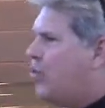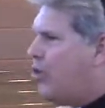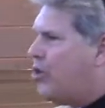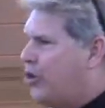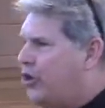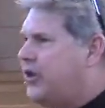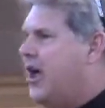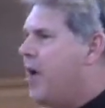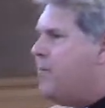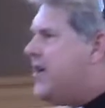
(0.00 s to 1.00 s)
world
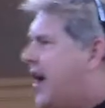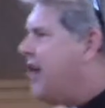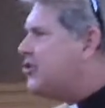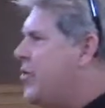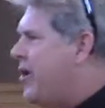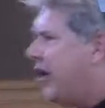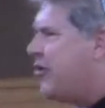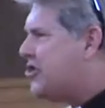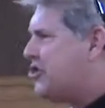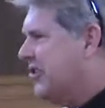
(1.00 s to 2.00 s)
because we are
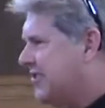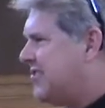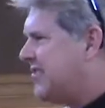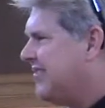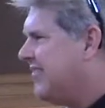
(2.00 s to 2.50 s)
Christians.